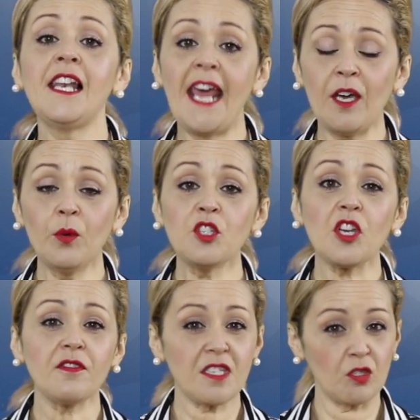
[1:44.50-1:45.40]

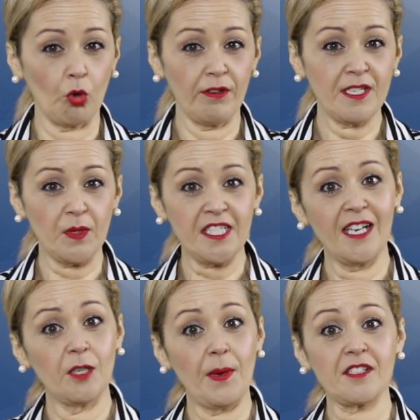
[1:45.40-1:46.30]
Language and the stories we
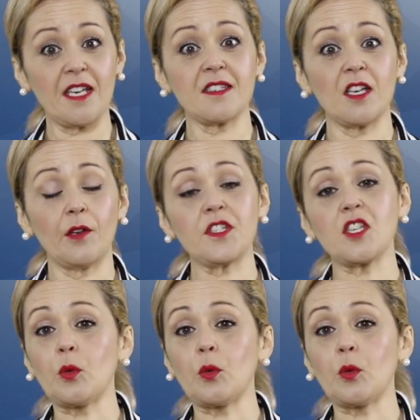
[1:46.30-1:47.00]
tell about ourselves